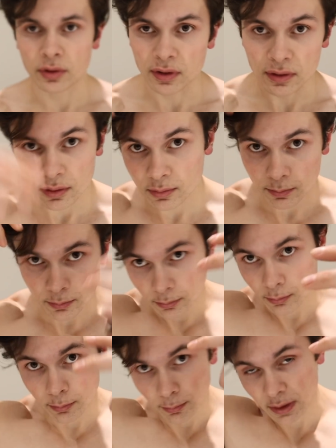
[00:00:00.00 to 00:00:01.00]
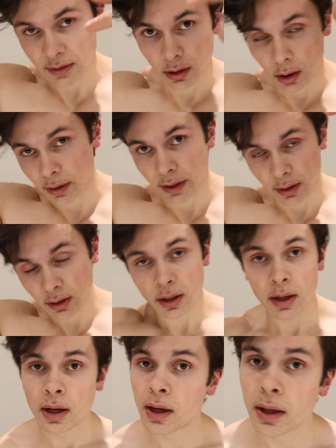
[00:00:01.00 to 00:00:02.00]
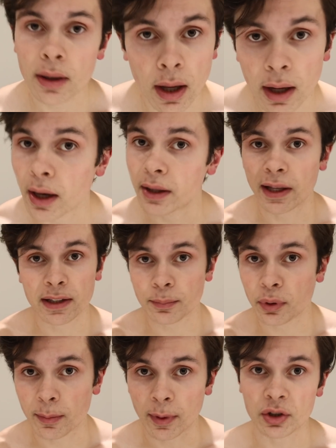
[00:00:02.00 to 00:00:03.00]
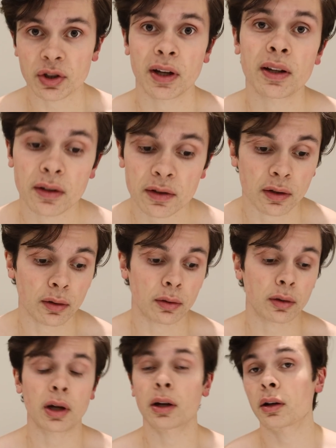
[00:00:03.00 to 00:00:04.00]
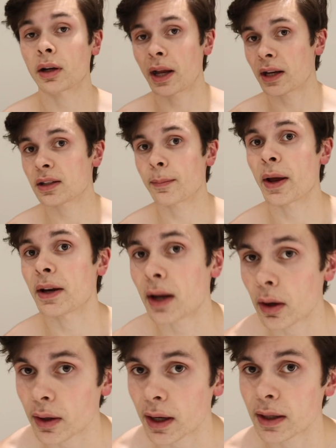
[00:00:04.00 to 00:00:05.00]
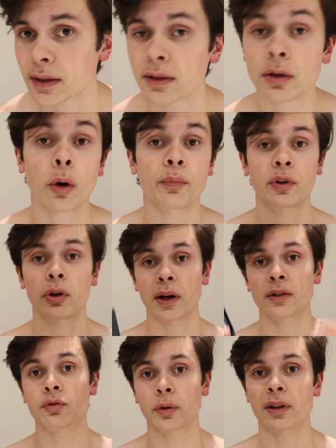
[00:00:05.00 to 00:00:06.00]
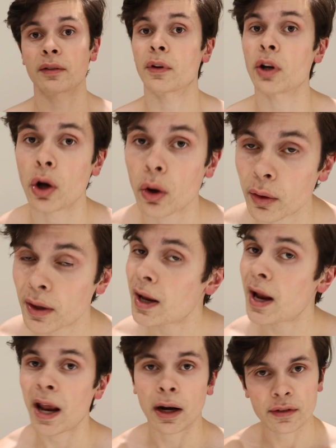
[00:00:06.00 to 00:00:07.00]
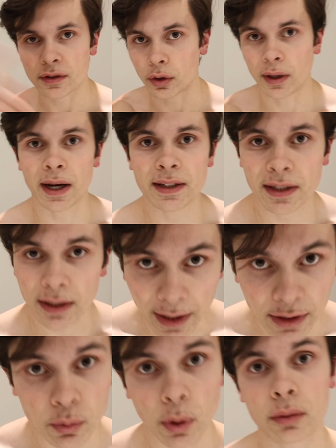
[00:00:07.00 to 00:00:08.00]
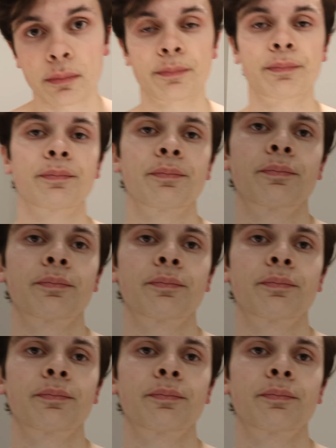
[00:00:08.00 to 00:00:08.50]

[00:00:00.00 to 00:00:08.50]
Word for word: just mix it all in. And that's pretty much it. So, gonna head to bed now, guys. Hopefully you guys enjoyed this video, and I'll see you guys in the next one.